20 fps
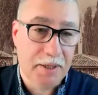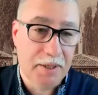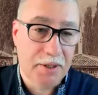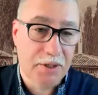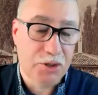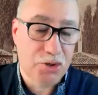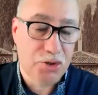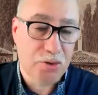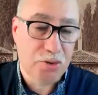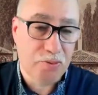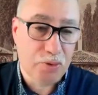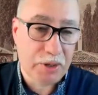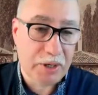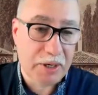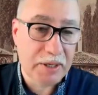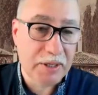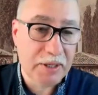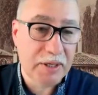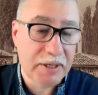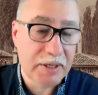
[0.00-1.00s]
that there are
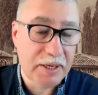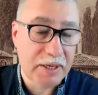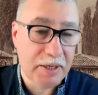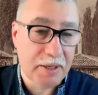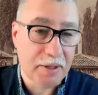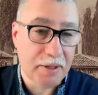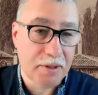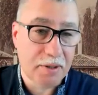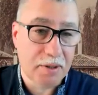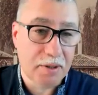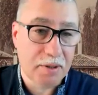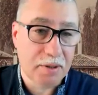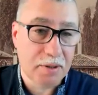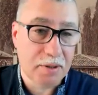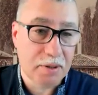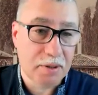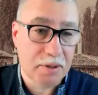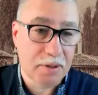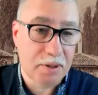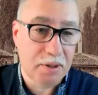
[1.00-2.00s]
unique,
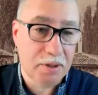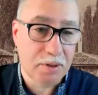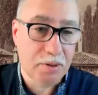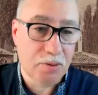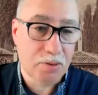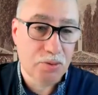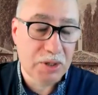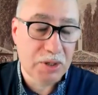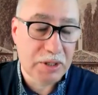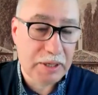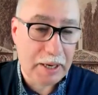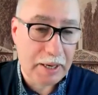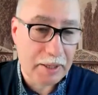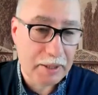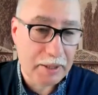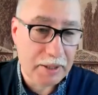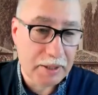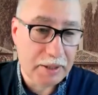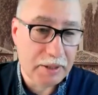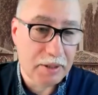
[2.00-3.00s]
authentic ethnic
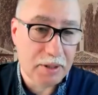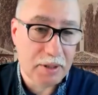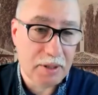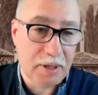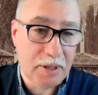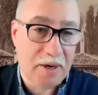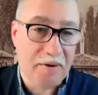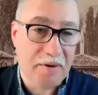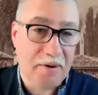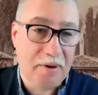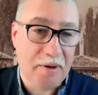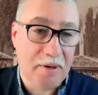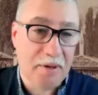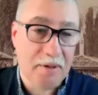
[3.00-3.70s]
groups in Ukraine